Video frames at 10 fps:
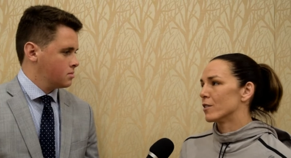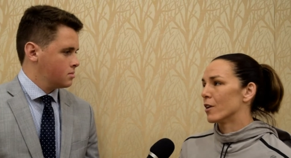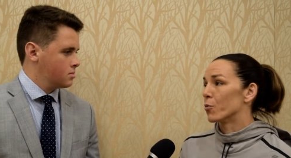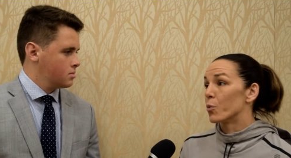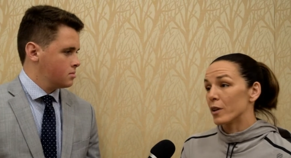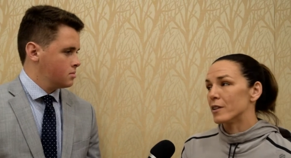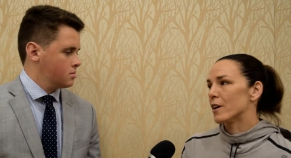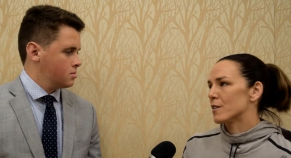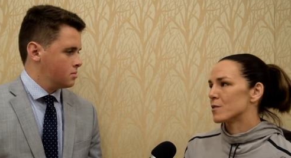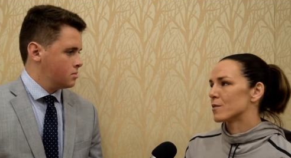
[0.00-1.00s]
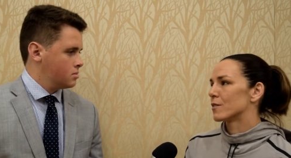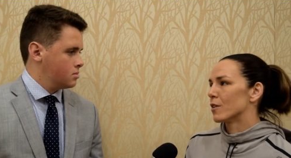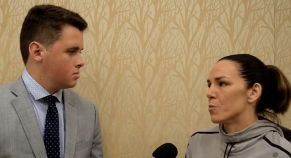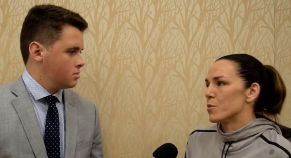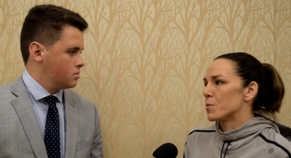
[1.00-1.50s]
Speaker 1: it really does
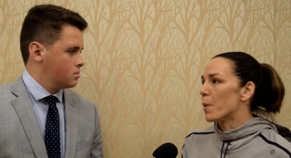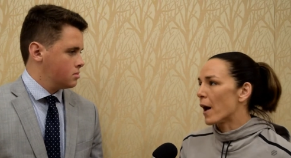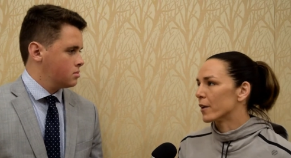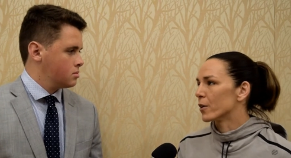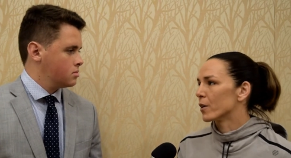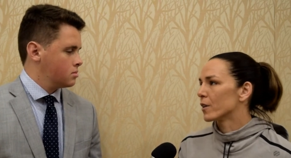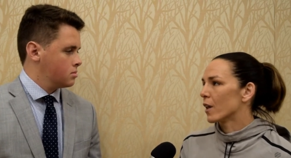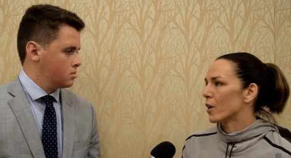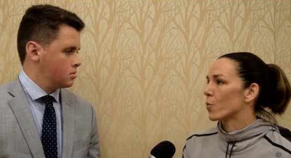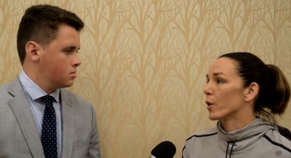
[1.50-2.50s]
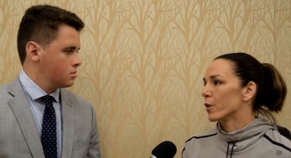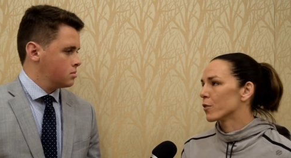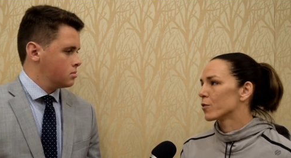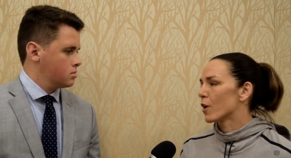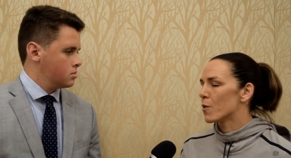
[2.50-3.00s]
almost matter like where
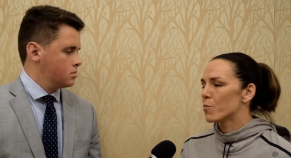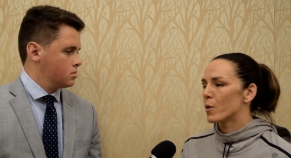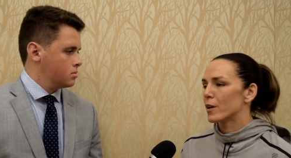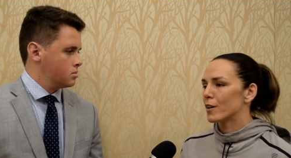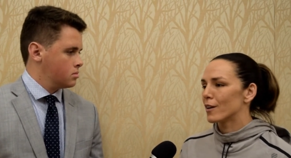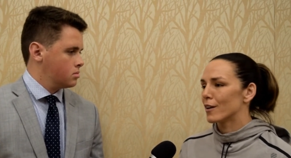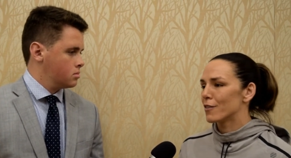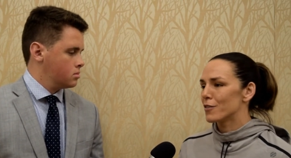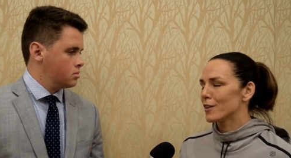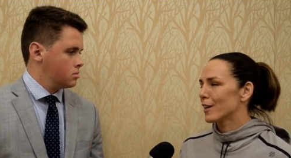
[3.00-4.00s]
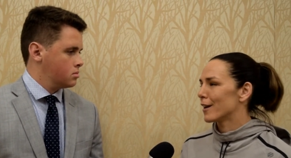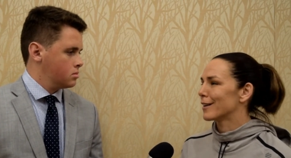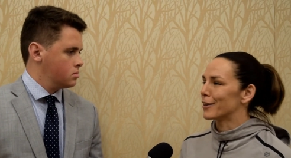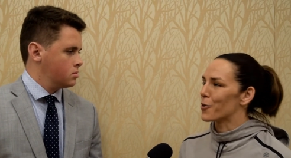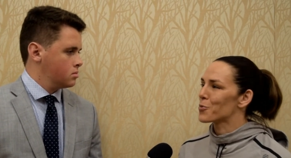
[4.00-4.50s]
you're from. But I feel like I
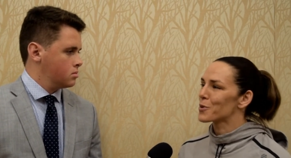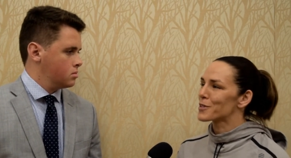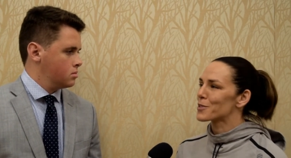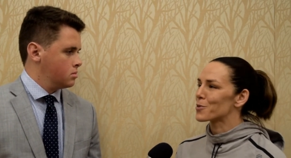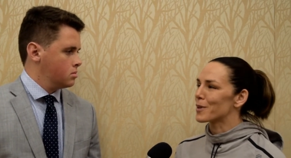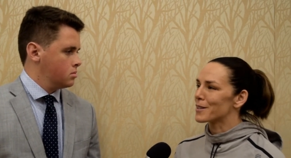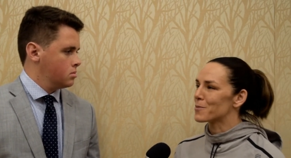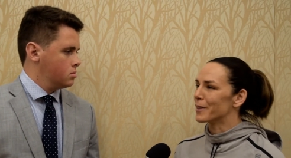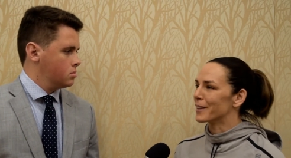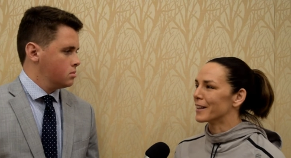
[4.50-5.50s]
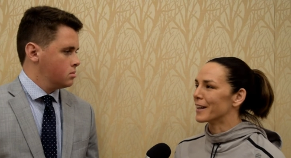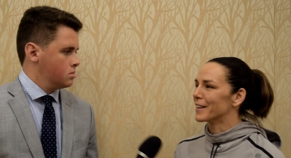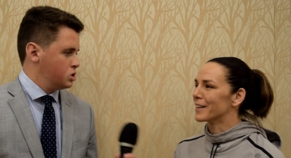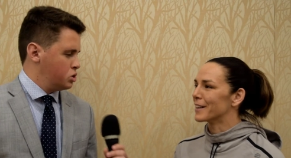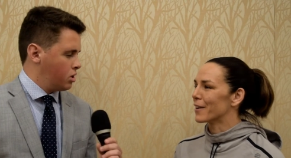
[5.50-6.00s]
don't know. We're just so nice being
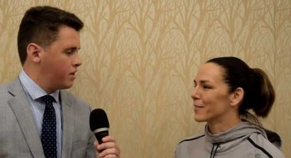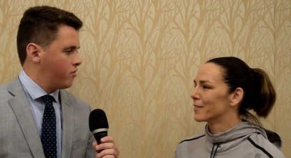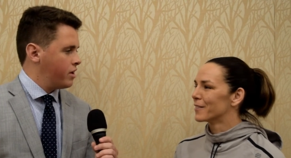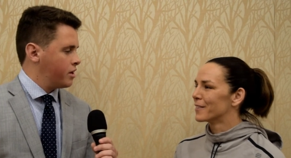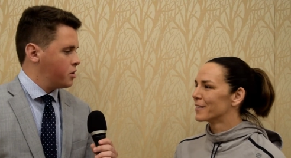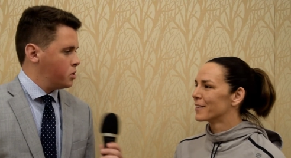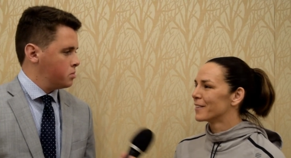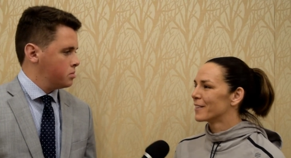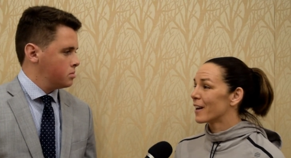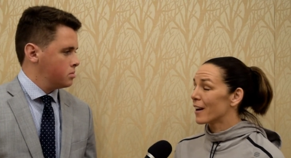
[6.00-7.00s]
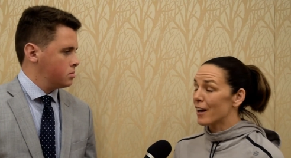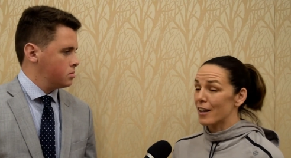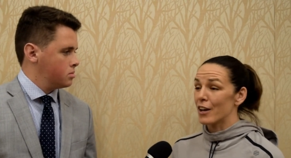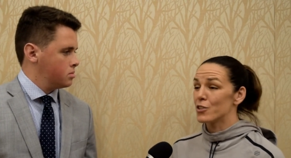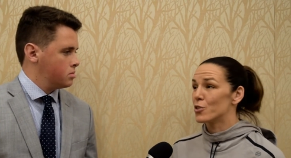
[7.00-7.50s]
Canadian. Do you
Speaker 2: like fighting at home?
Speaker 1: I
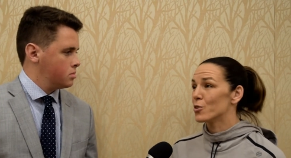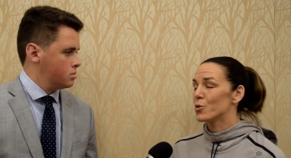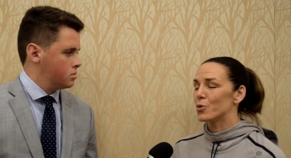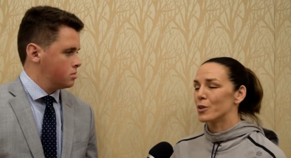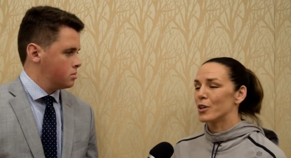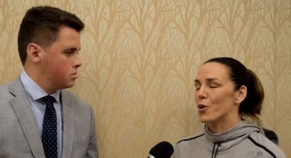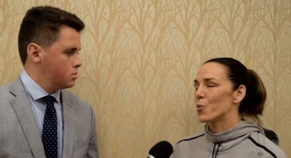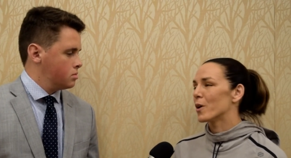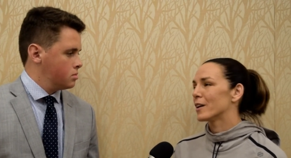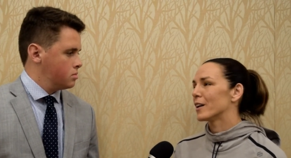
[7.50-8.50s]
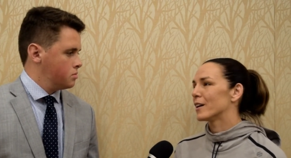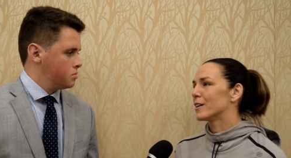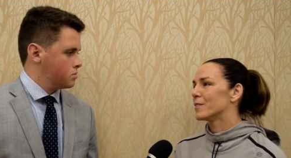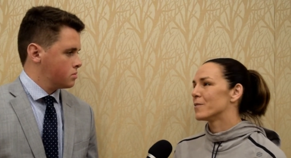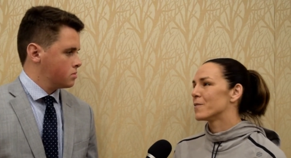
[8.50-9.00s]
I do. You know what?
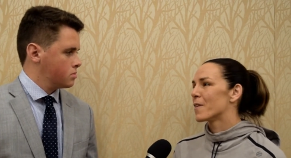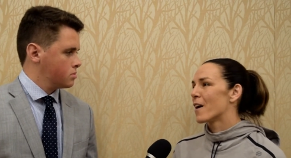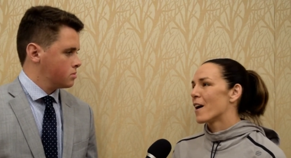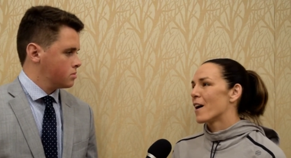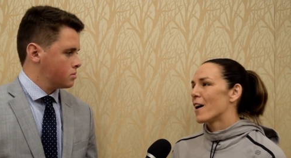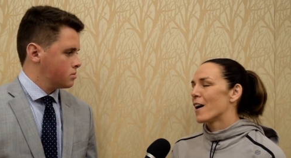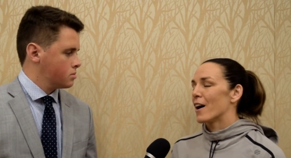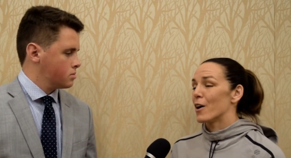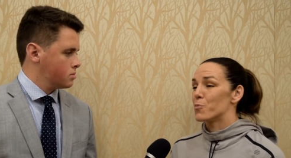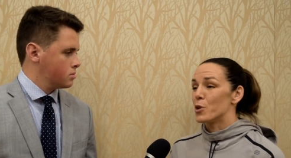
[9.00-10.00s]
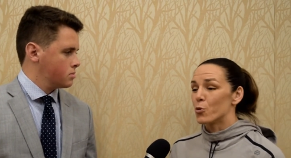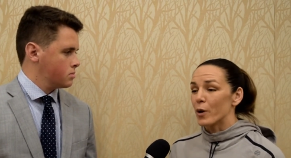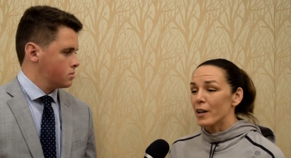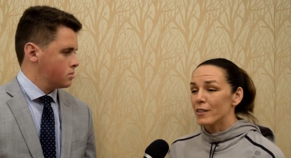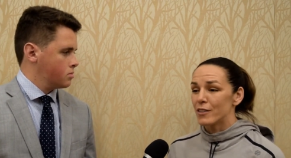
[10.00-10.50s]
Um, would be
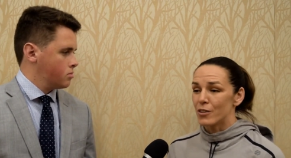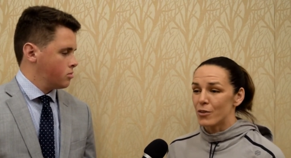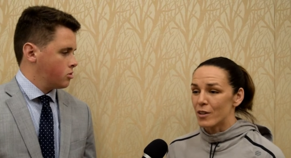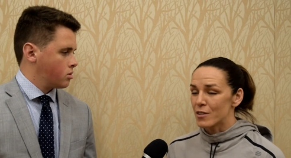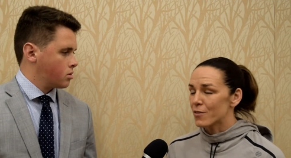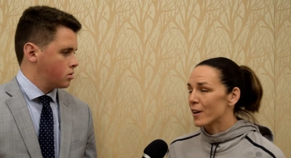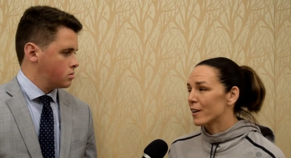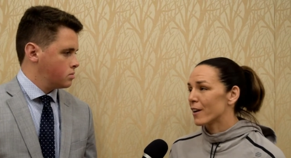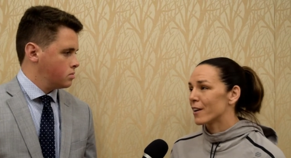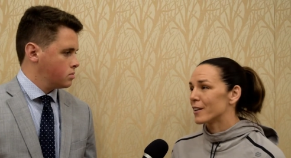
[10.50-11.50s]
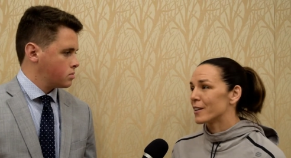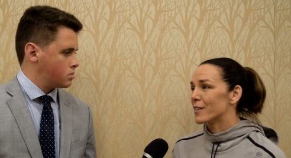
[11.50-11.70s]
great to do this fight card and